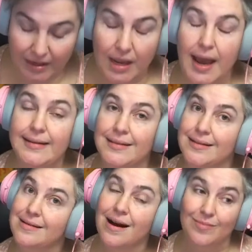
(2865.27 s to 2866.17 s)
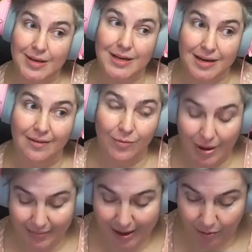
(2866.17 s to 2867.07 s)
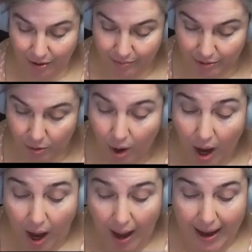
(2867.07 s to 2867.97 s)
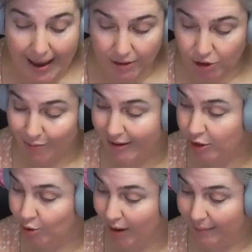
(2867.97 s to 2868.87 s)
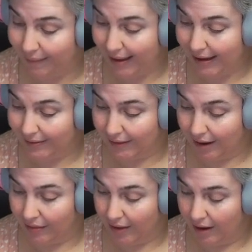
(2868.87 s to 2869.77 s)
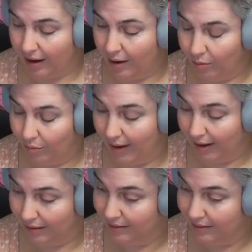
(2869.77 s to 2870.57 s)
I did not make enough of my background blue. I had so much dried paint that I thought, oh, well,